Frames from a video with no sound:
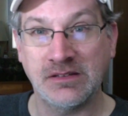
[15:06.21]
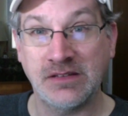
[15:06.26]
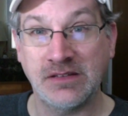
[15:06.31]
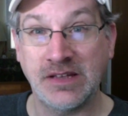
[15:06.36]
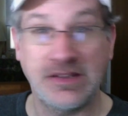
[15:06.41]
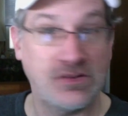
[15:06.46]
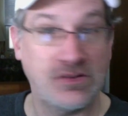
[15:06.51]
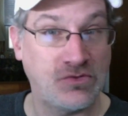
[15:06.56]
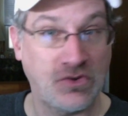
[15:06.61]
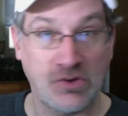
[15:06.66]
thank
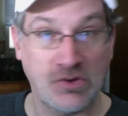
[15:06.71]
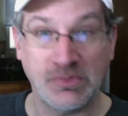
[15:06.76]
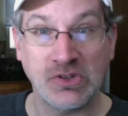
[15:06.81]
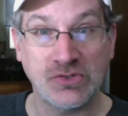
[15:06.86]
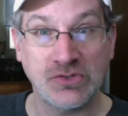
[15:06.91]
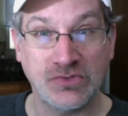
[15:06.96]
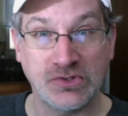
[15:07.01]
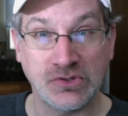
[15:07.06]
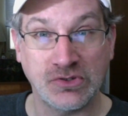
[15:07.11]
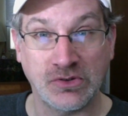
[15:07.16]
you very much
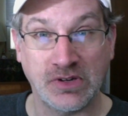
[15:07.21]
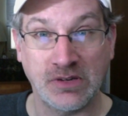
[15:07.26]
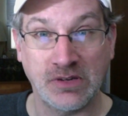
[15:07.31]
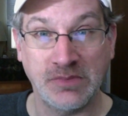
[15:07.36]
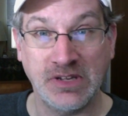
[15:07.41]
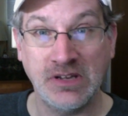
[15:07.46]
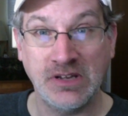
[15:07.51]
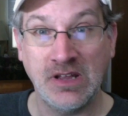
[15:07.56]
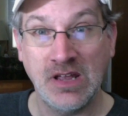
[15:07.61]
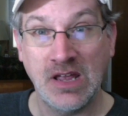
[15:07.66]
for joining
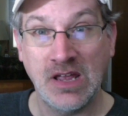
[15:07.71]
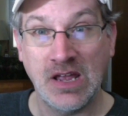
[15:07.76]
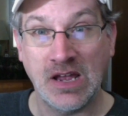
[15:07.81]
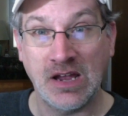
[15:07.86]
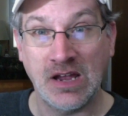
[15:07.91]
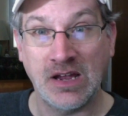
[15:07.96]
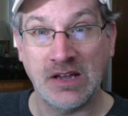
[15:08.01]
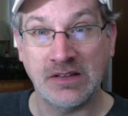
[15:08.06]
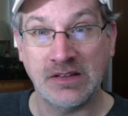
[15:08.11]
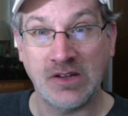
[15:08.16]
me,
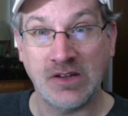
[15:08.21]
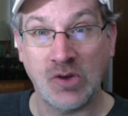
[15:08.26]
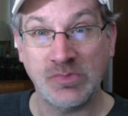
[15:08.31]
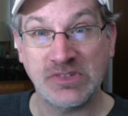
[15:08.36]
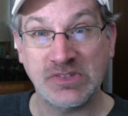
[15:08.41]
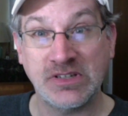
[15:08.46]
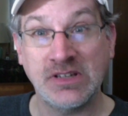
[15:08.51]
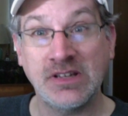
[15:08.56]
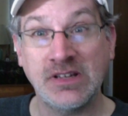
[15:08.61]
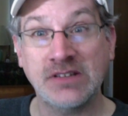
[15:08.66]
and I hope to
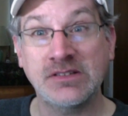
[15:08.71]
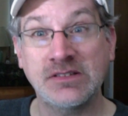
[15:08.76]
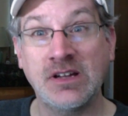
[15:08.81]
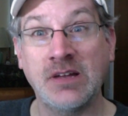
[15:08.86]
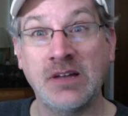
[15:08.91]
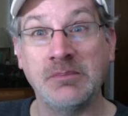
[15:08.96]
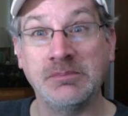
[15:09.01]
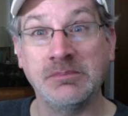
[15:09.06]
see you next time.